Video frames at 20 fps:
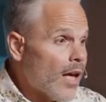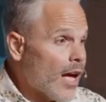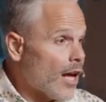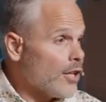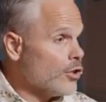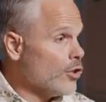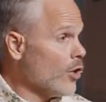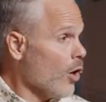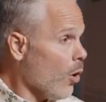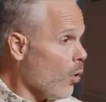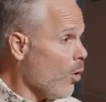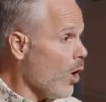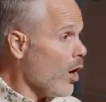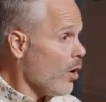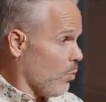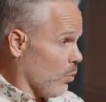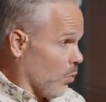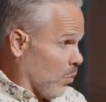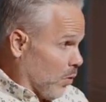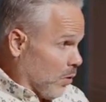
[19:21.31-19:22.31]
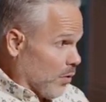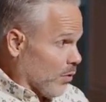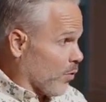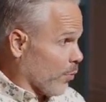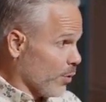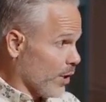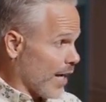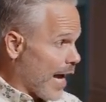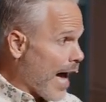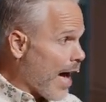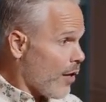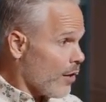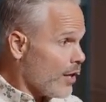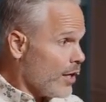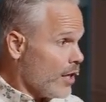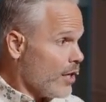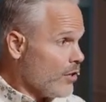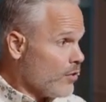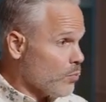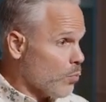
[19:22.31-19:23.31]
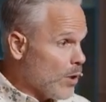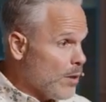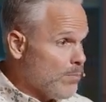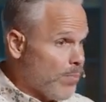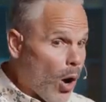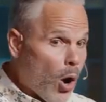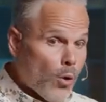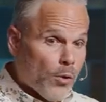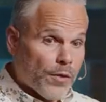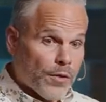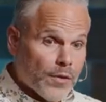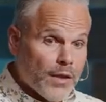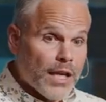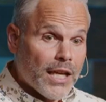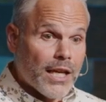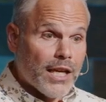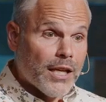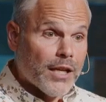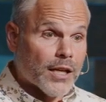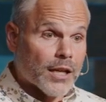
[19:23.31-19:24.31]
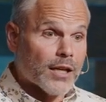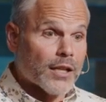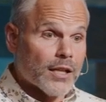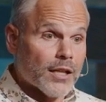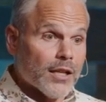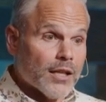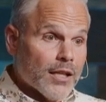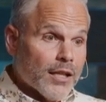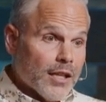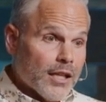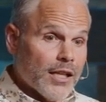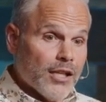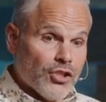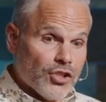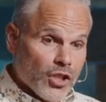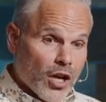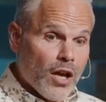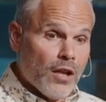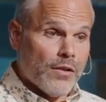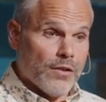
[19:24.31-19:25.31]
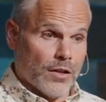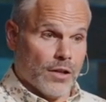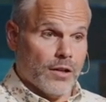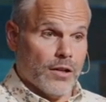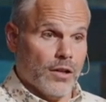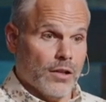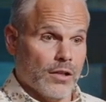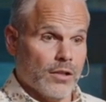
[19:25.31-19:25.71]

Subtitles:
And you know what? The reality is we both need each other.